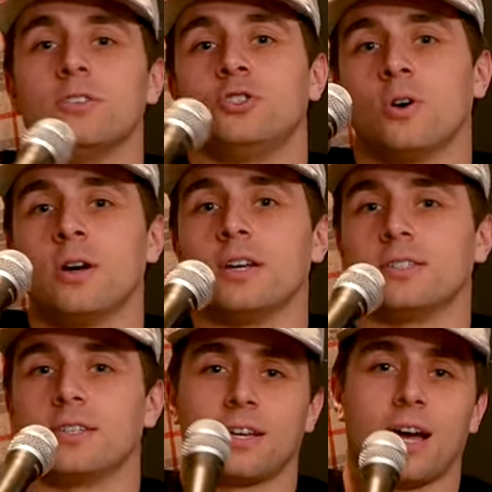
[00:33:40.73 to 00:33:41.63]
Join
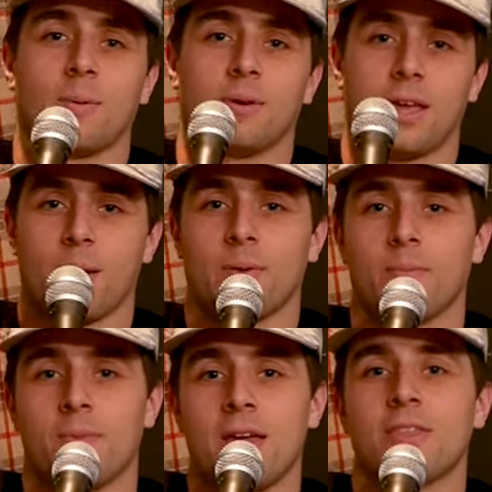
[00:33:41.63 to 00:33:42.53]
us at the Comedy
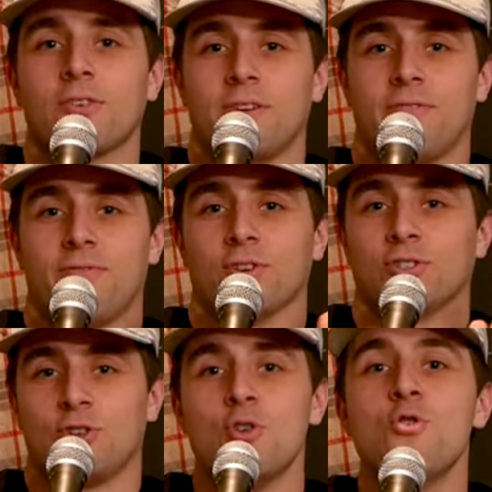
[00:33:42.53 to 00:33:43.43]
Cabin May
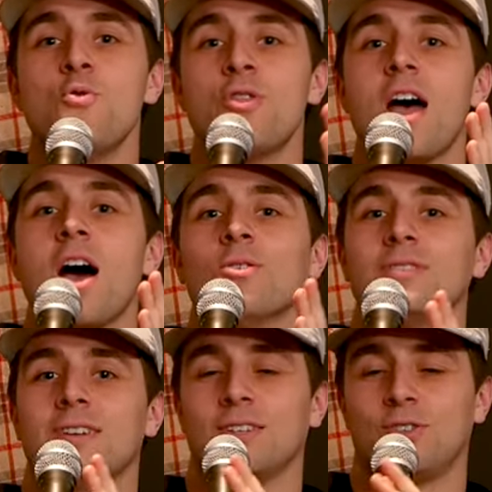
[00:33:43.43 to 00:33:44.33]
31st,
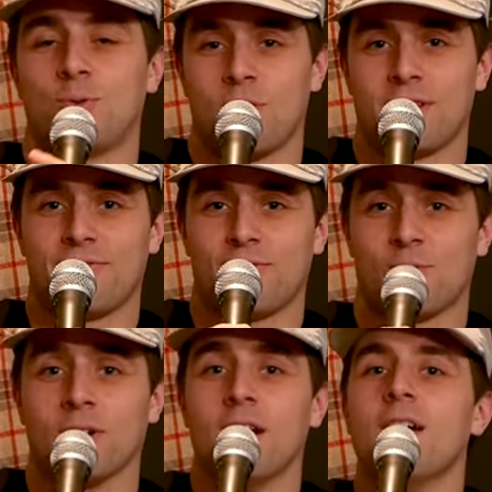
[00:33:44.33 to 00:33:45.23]

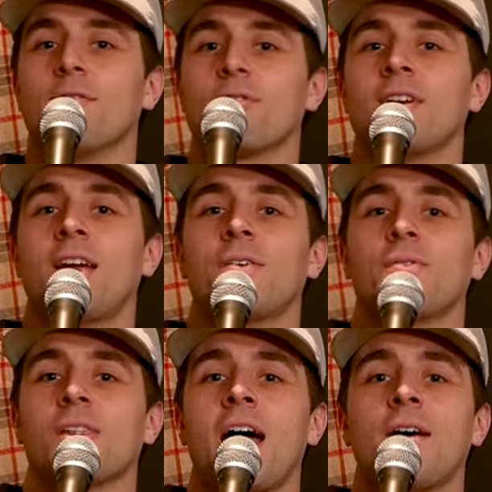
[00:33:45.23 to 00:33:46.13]
2024 for a night of
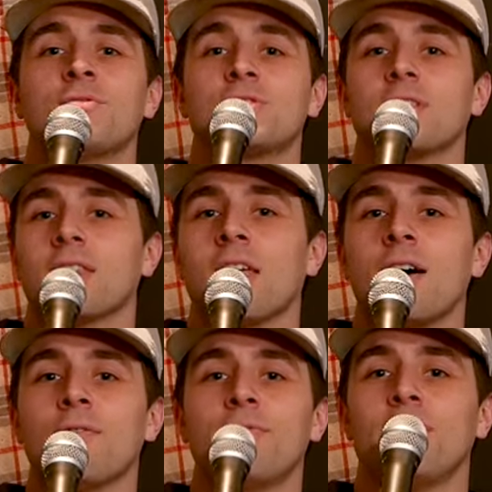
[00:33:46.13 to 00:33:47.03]
laughs,
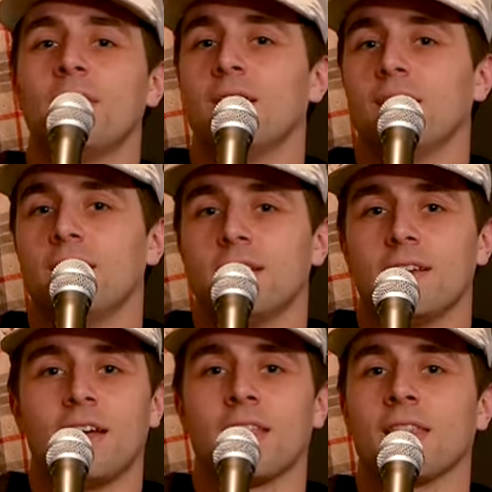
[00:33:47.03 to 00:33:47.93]
love,
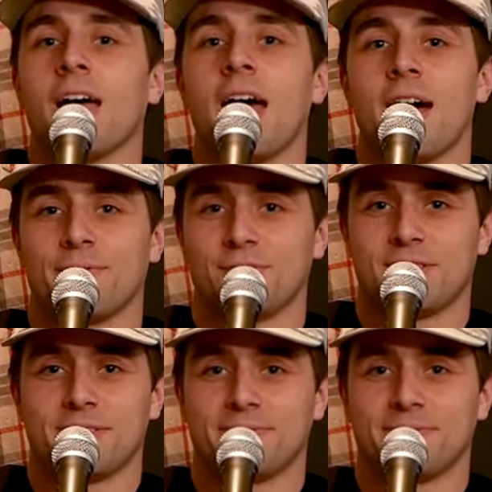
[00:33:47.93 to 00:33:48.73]
and laughs.